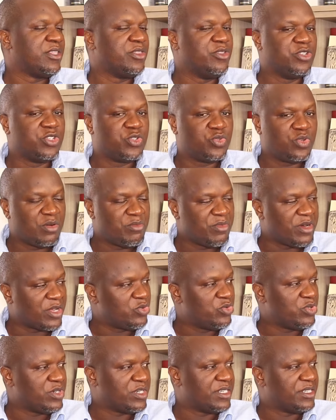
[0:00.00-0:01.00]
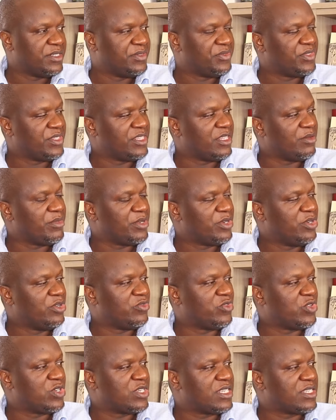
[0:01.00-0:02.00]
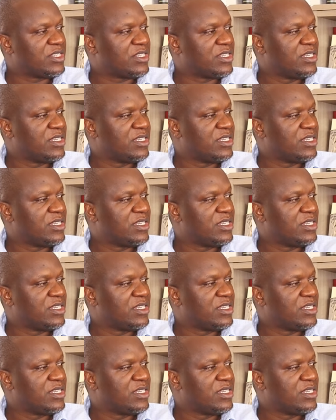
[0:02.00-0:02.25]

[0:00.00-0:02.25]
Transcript: Those who are marooned in the middle of waters.